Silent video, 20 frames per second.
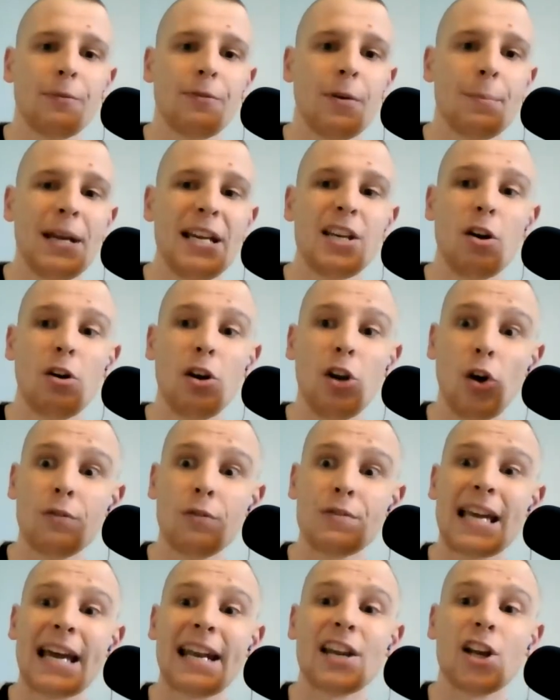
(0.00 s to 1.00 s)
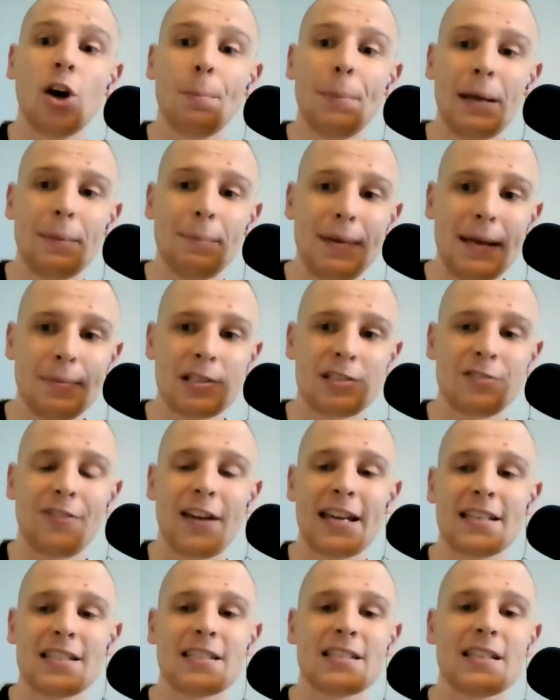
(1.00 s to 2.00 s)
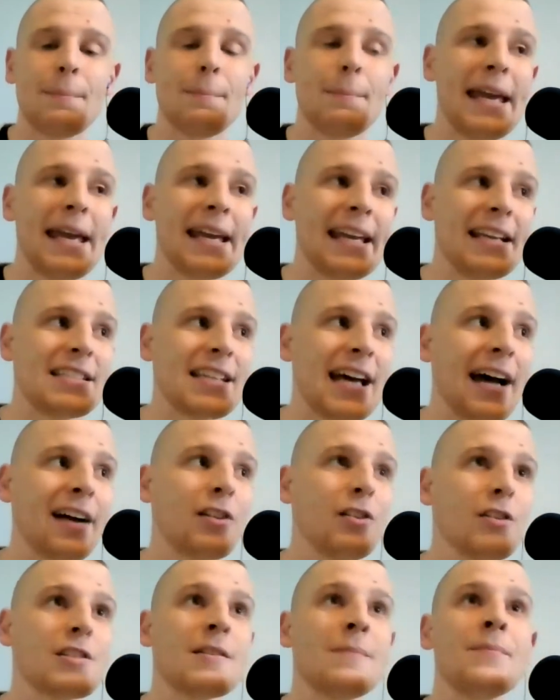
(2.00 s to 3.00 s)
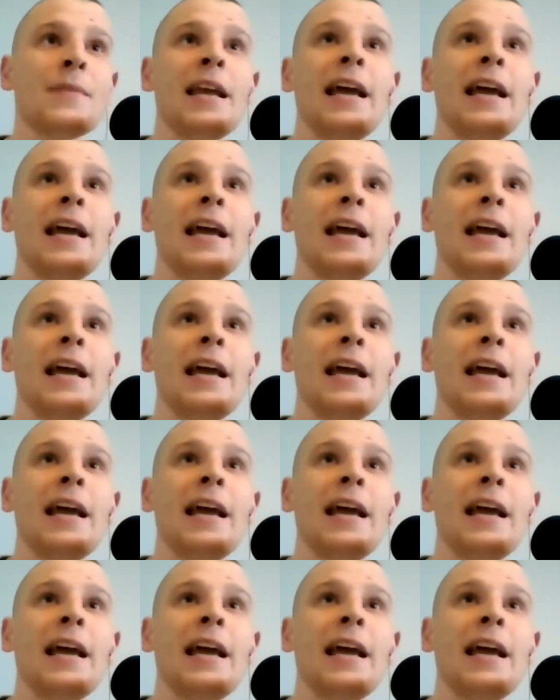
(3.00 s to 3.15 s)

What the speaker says: Fabinho loves getting up in people's faces and making tackles.